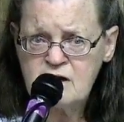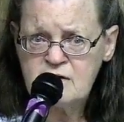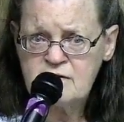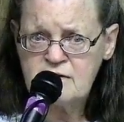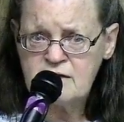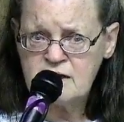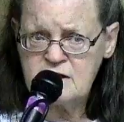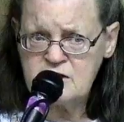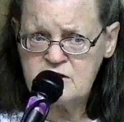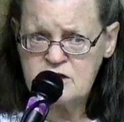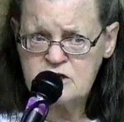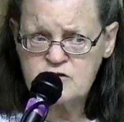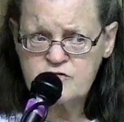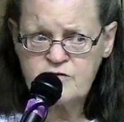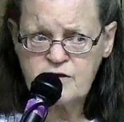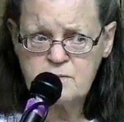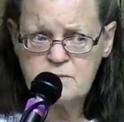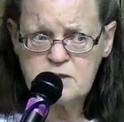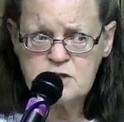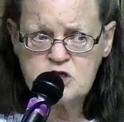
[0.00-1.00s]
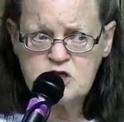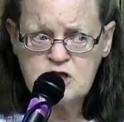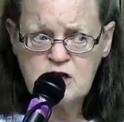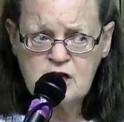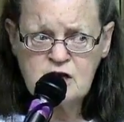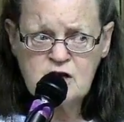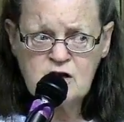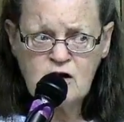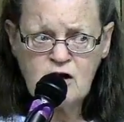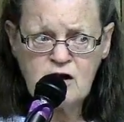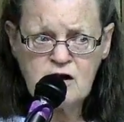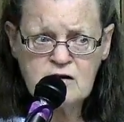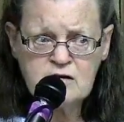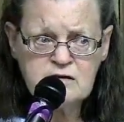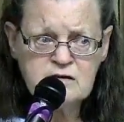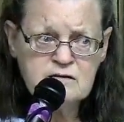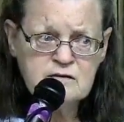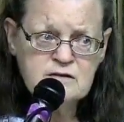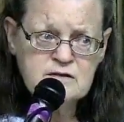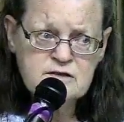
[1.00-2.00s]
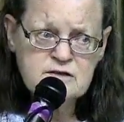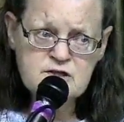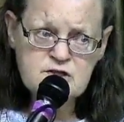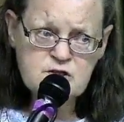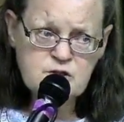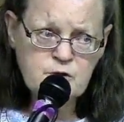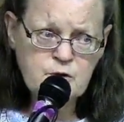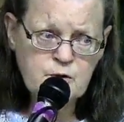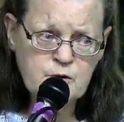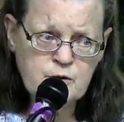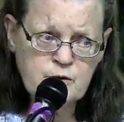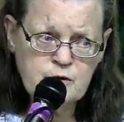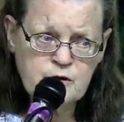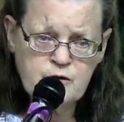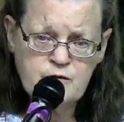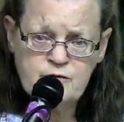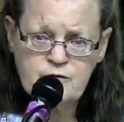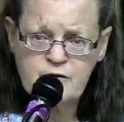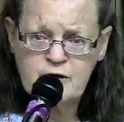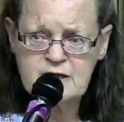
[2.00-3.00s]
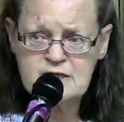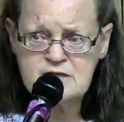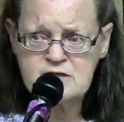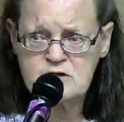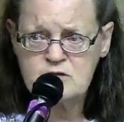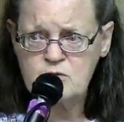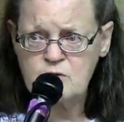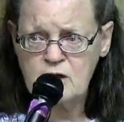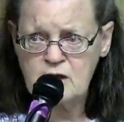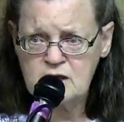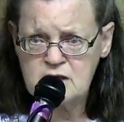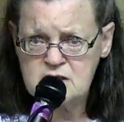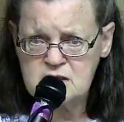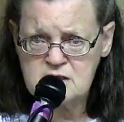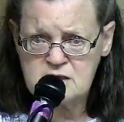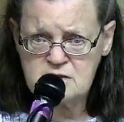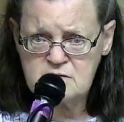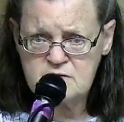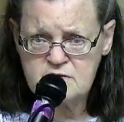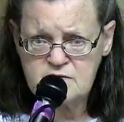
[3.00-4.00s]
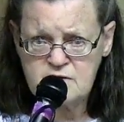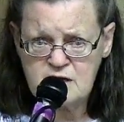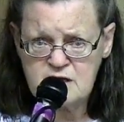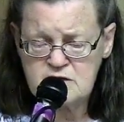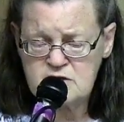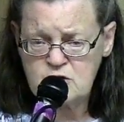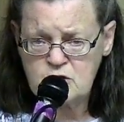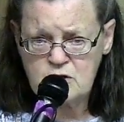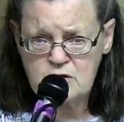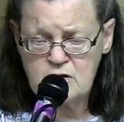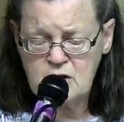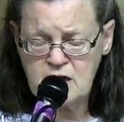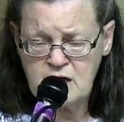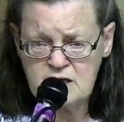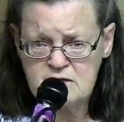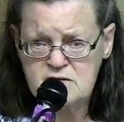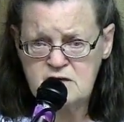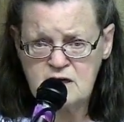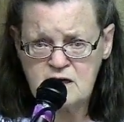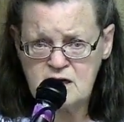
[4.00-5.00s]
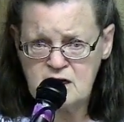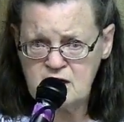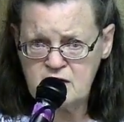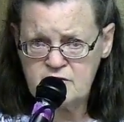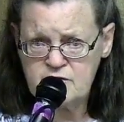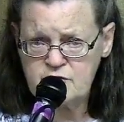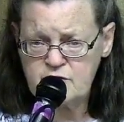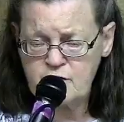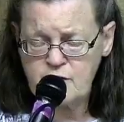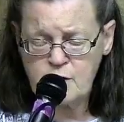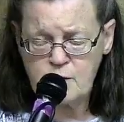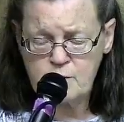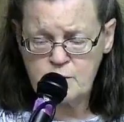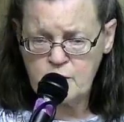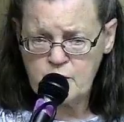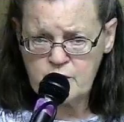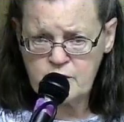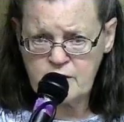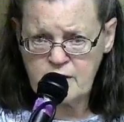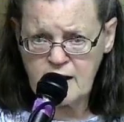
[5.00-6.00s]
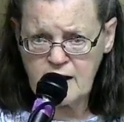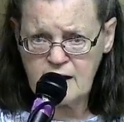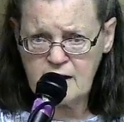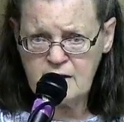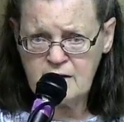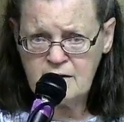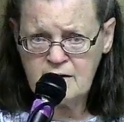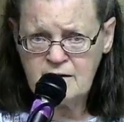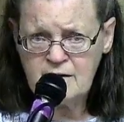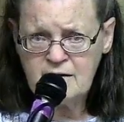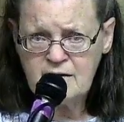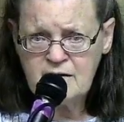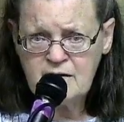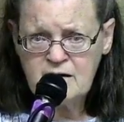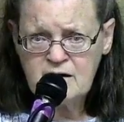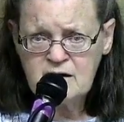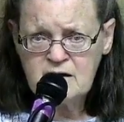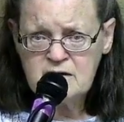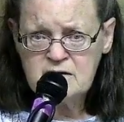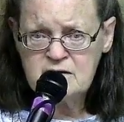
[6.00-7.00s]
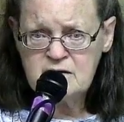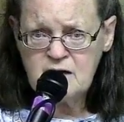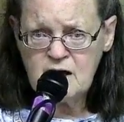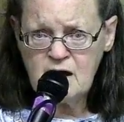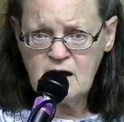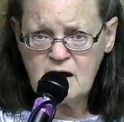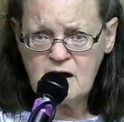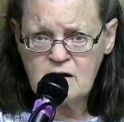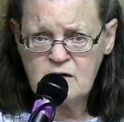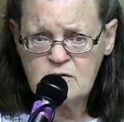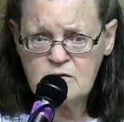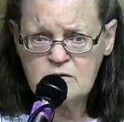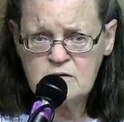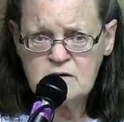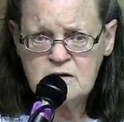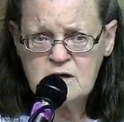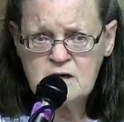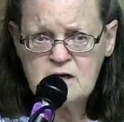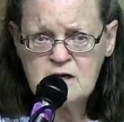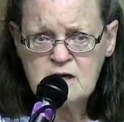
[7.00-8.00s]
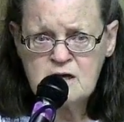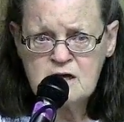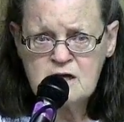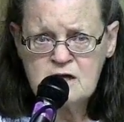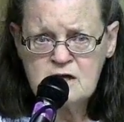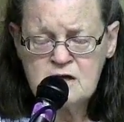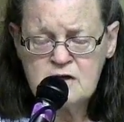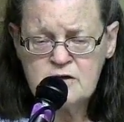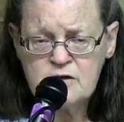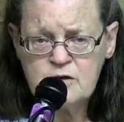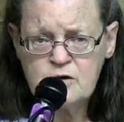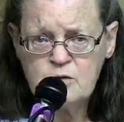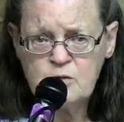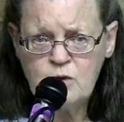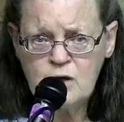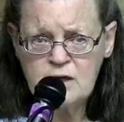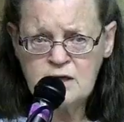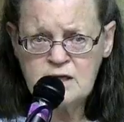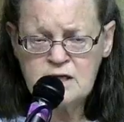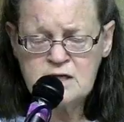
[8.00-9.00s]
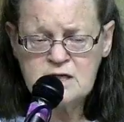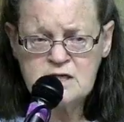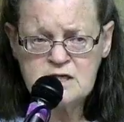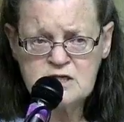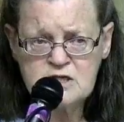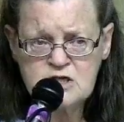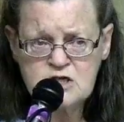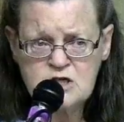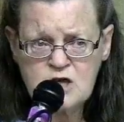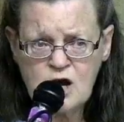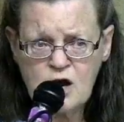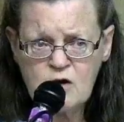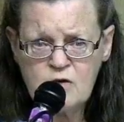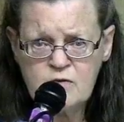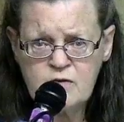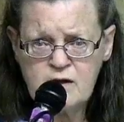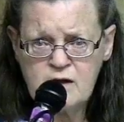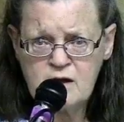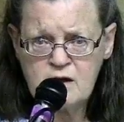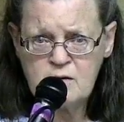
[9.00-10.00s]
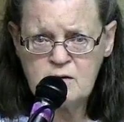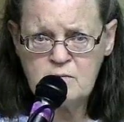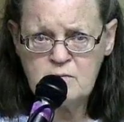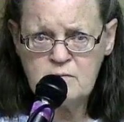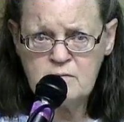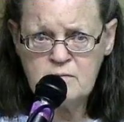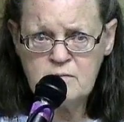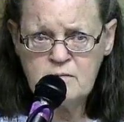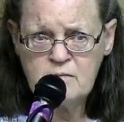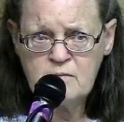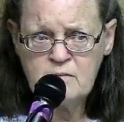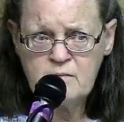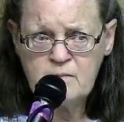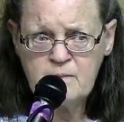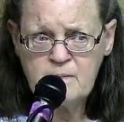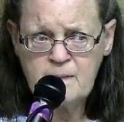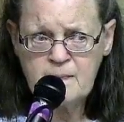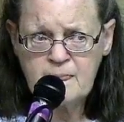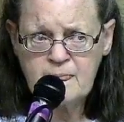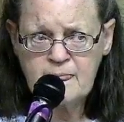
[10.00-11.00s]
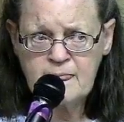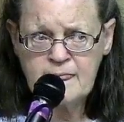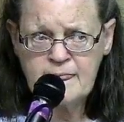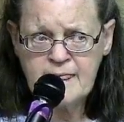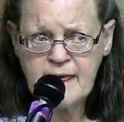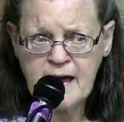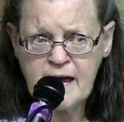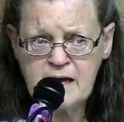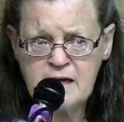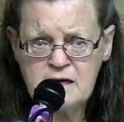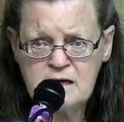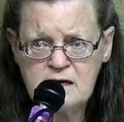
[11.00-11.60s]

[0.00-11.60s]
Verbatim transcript: then the, from the junkyard to your friends and relatives as a as a gift for their birthday? No. You wanted to show them that